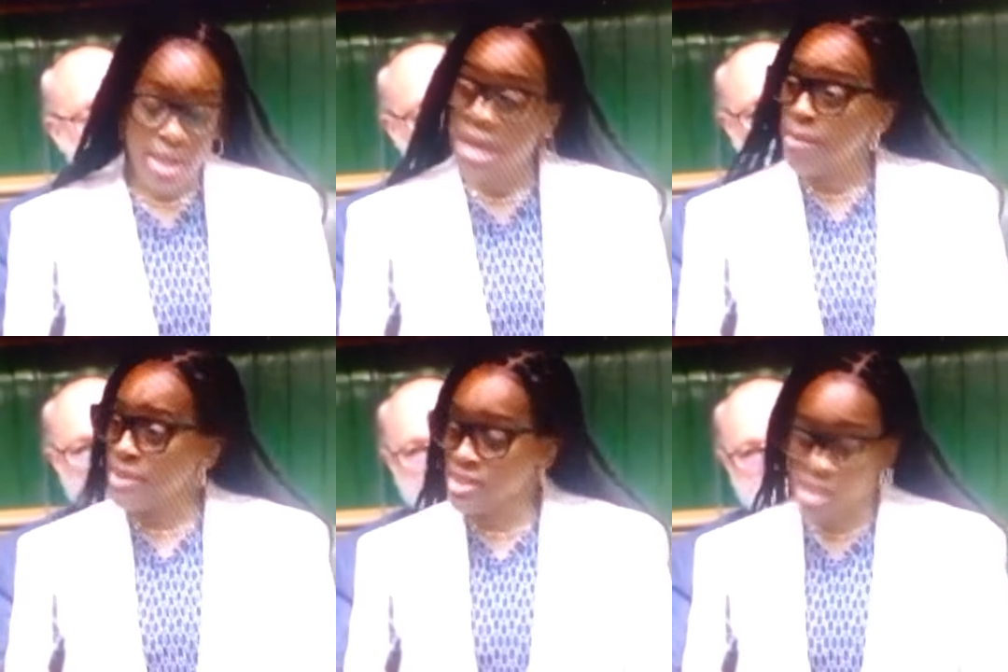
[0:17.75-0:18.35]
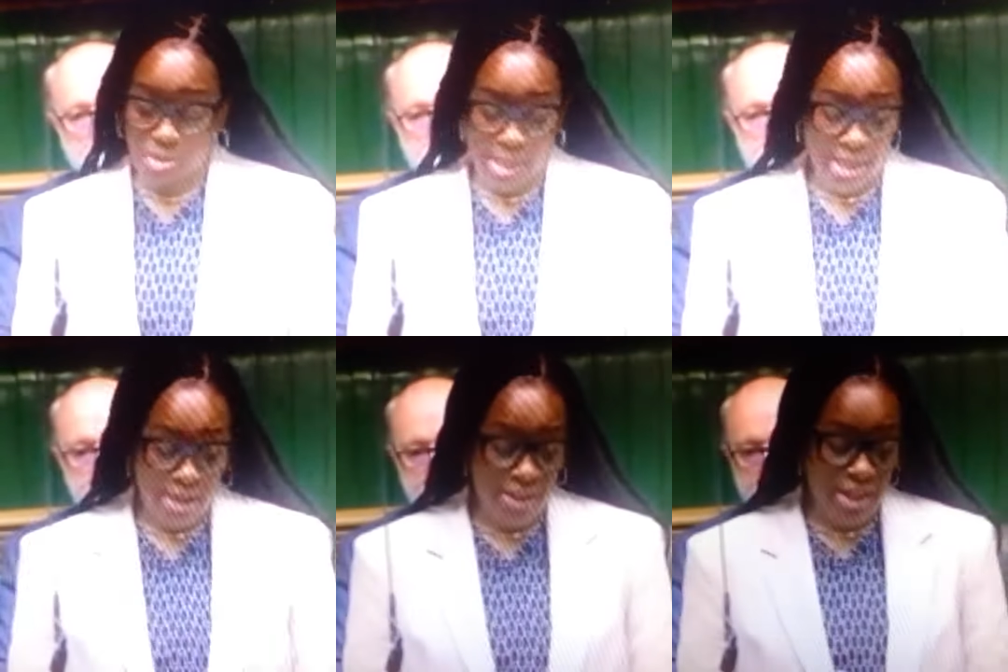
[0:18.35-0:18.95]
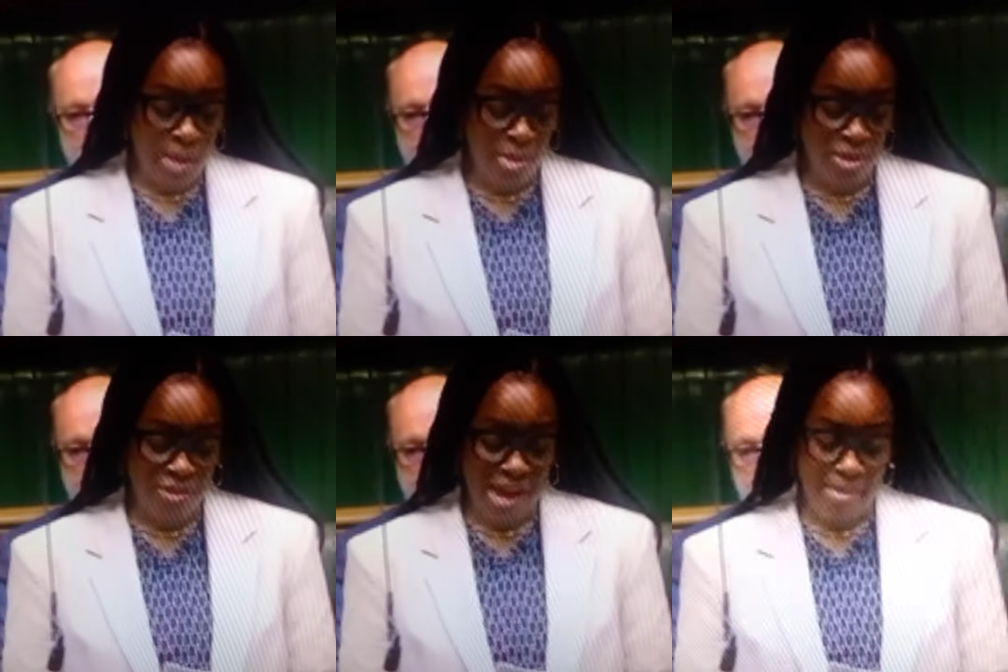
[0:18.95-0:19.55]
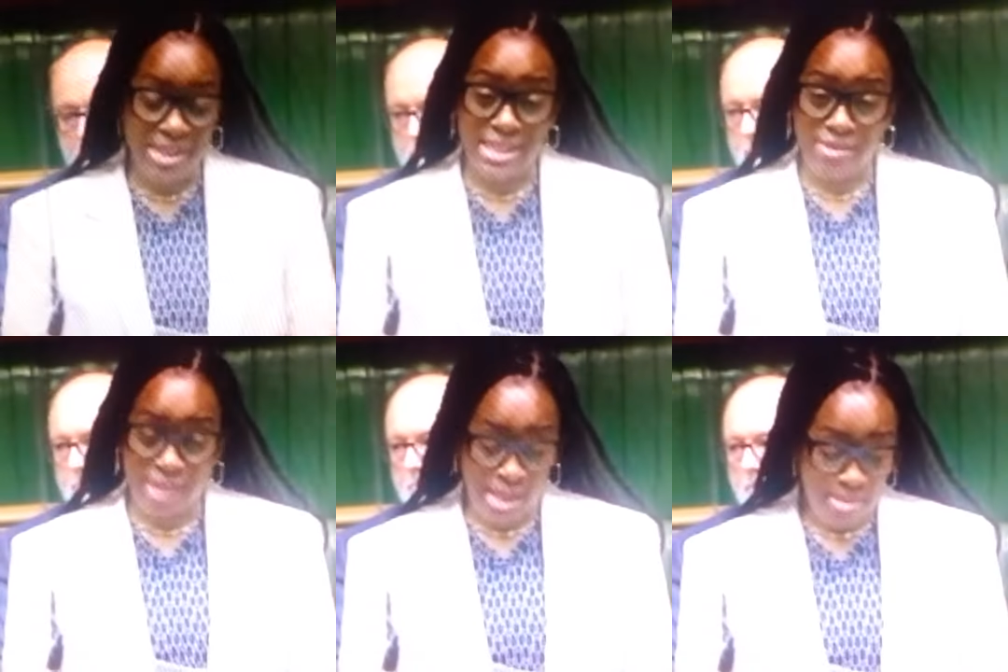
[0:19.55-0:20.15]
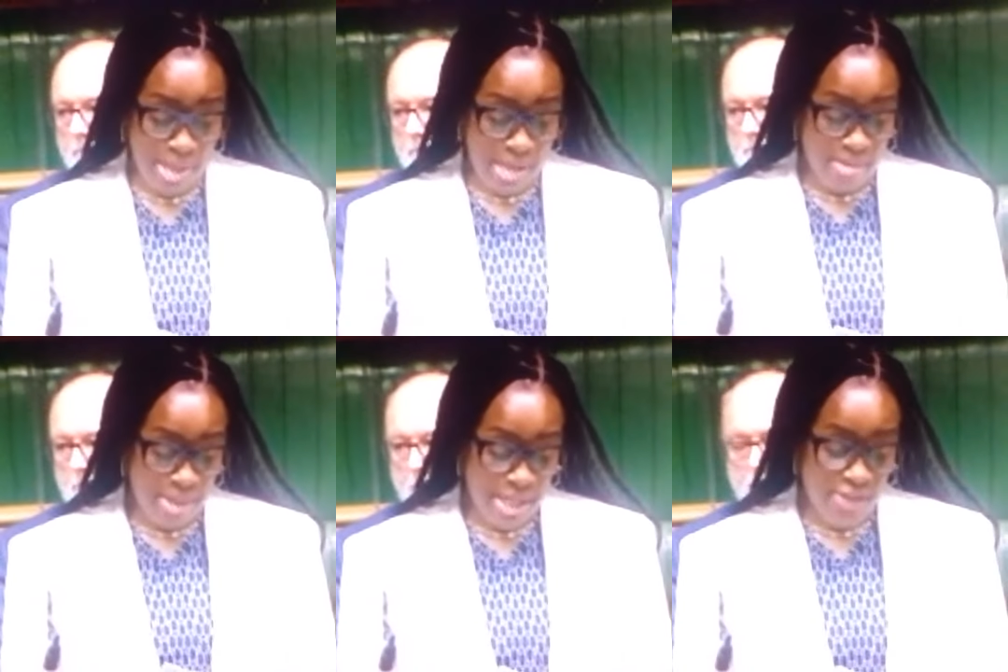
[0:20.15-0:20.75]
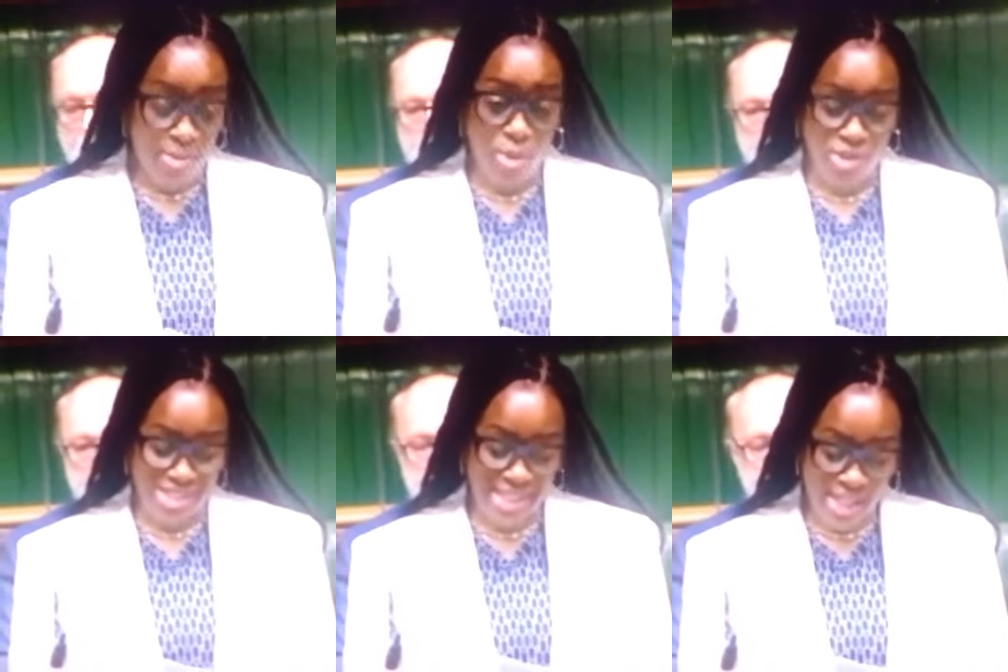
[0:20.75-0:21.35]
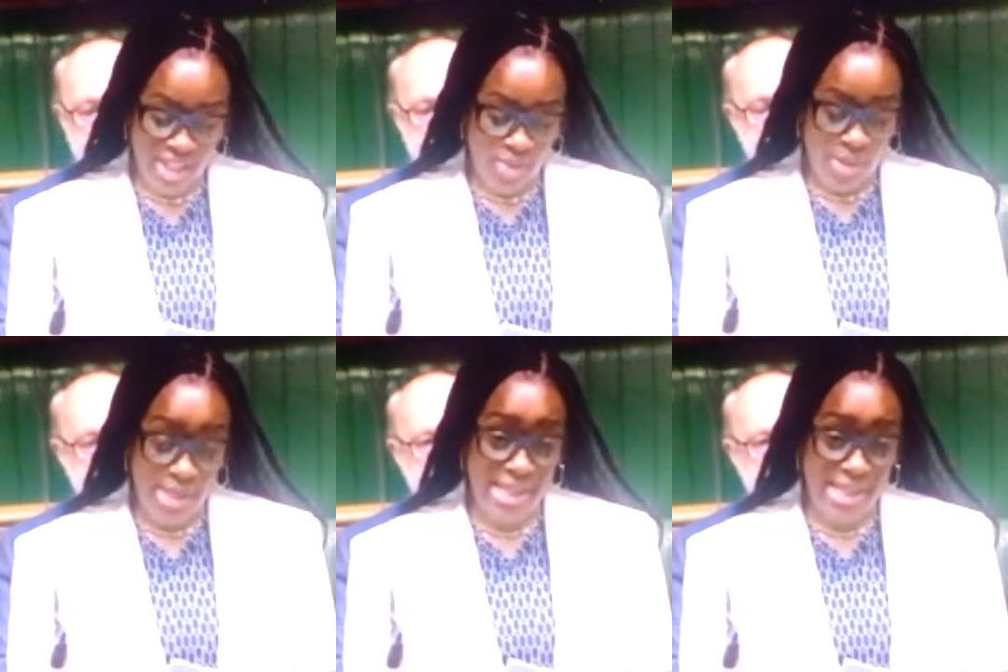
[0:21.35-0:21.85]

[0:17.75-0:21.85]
Mr Speaker, the number of families living in B&Bs for more than six weeks